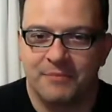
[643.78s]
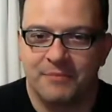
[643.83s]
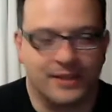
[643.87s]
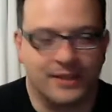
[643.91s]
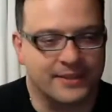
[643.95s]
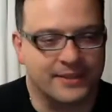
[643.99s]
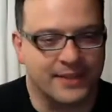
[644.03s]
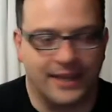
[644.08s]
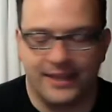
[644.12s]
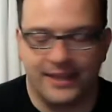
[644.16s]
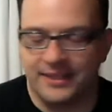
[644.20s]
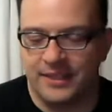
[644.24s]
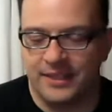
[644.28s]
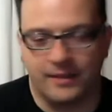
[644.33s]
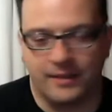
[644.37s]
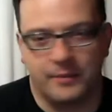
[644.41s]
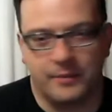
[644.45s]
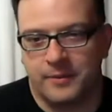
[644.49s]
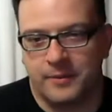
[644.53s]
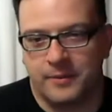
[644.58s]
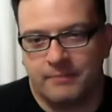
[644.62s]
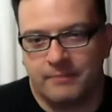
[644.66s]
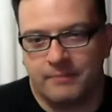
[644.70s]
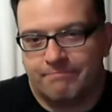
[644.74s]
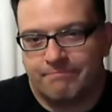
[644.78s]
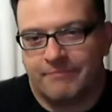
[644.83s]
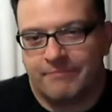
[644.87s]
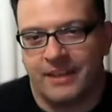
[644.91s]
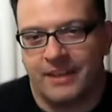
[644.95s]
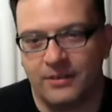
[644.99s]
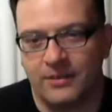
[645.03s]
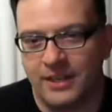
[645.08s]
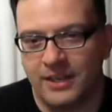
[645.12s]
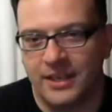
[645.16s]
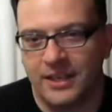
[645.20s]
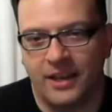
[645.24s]
But
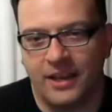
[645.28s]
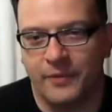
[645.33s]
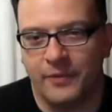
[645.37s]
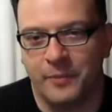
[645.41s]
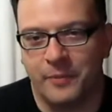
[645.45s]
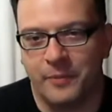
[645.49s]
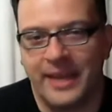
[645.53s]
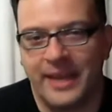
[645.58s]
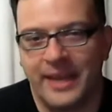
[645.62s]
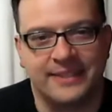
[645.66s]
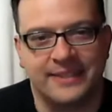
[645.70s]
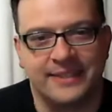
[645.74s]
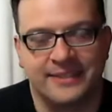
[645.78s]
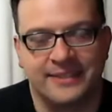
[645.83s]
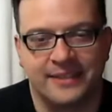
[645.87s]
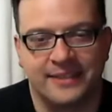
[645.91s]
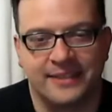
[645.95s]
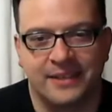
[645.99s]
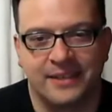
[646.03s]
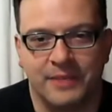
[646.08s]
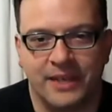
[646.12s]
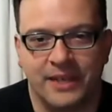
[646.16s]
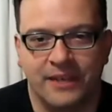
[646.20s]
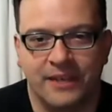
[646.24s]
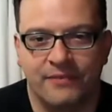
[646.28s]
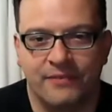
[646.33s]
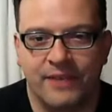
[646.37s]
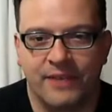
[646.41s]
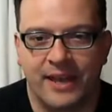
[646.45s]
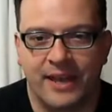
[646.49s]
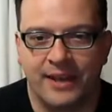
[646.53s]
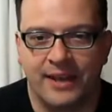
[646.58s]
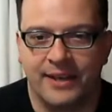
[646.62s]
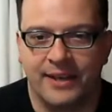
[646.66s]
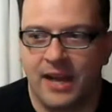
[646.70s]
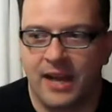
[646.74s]
you know, I love the bass. I mean, I've
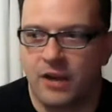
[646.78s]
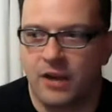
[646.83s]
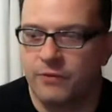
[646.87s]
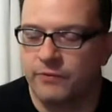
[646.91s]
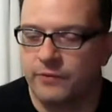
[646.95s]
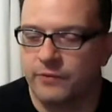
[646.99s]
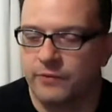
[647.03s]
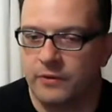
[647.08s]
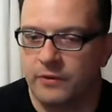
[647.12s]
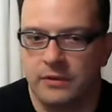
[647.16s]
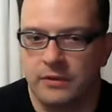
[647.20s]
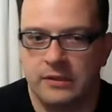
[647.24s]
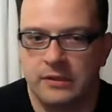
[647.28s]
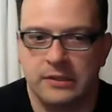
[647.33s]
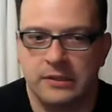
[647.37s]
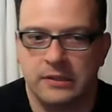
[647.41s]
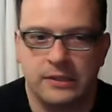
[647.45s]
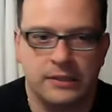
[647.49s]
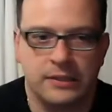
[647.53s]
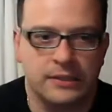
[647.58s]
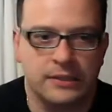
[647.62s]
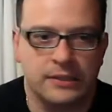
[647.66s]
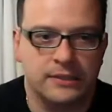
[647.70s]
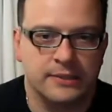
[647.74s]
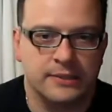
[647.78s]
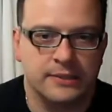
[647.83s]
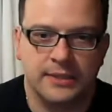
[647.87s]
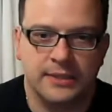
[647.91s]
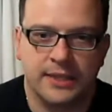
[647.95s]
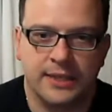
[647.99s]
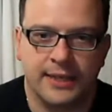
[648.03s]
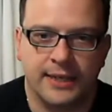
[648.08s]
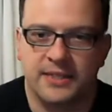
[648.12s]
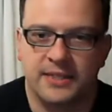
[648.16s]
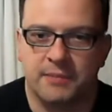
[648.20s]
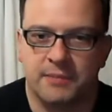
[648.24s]
had it now for I
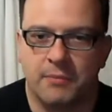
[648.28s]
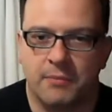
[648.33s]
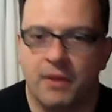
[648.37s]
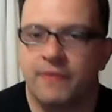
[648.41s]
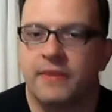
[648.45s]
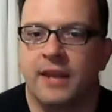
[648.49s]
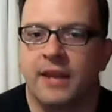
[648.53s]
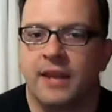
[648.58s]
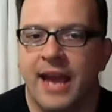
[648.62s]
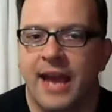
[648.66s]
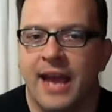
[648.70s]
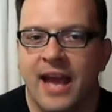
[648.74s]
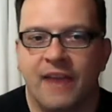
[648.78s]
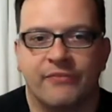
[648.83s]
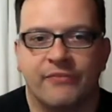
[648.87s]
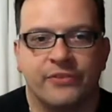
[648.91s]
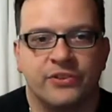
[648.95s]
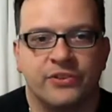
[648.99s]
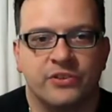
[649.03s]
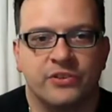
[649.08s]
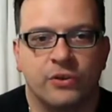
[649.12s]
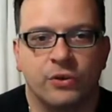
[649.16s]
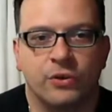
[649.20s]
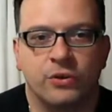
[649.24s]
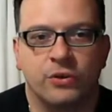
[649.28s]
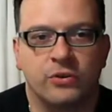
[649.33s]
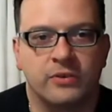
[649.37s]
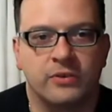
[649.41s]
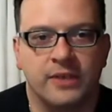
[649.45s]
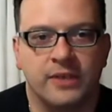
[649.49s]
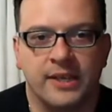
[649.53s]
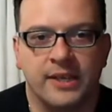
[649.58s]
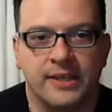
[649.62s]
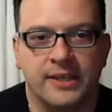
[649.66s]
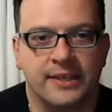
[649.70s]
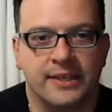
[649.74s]
guess a month and a half or so,
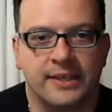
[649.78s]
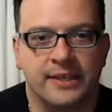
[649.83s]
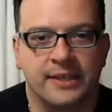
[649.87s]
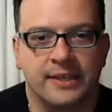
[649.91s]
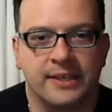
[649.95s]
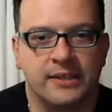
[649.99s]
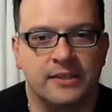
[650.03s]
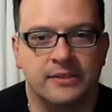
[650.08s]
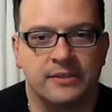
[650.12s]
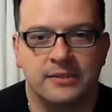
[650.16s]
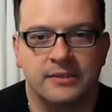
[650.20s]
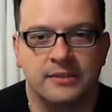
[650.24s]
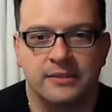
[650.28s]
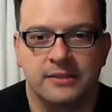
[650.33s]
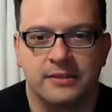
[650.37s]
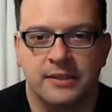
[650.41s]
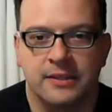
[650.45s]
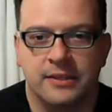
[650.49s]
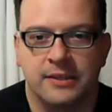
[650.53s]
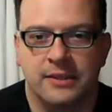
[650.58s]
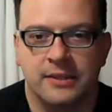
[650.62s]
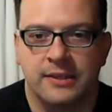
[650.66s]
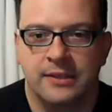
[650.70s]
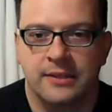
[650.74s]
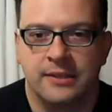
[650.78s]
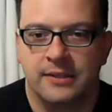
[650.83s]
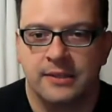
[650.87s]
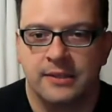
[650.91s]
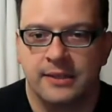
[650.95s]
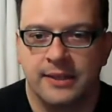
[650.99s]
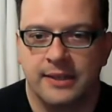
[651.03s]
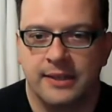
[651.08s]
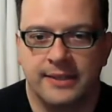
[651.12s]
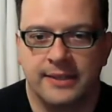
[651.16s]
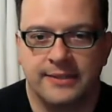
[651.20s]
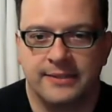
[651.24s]
and
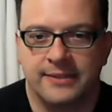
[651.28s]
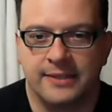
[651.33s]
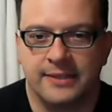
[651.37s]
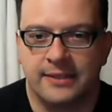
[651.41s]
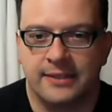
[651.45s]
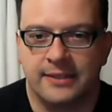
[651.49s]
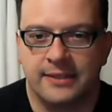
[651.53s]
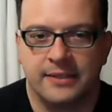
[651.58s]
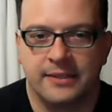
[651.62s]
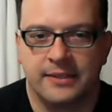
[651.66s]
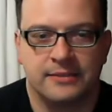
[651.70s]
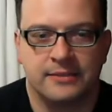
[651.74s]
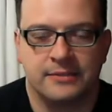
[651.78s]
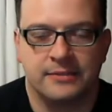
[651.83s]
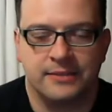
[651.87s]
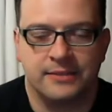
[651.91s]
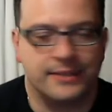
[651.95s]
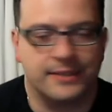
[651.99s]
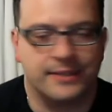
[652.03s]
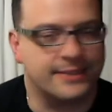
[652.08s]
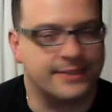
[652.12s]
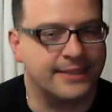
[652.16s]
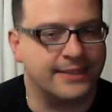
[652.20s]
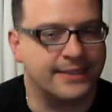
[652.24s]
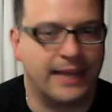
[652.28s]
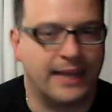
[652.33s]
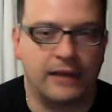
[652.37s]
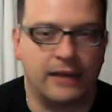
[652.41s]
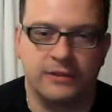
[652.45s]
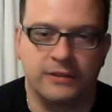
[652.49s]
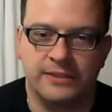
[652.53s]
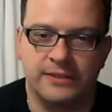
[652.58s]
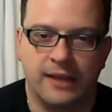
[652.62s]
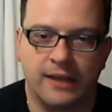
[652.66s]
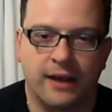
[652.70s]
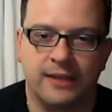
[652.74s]
it sounds
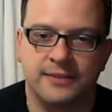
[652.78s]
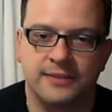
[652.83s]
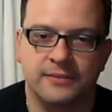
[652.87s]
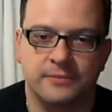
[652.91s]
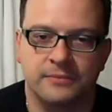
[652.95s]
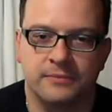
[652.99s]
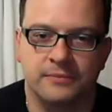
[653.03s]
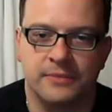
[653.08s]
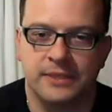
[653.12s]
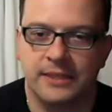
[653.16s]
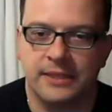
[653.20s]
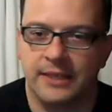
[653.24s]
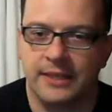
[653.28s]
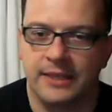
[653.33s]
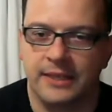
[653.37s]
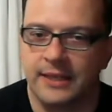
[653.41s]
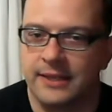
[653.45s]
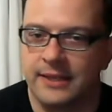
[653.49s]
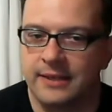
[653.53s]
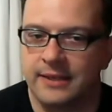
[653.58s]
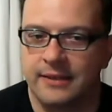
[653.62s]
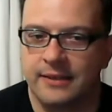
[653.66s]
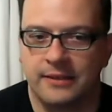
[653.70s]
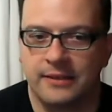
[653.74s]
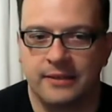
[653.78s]
awesome, and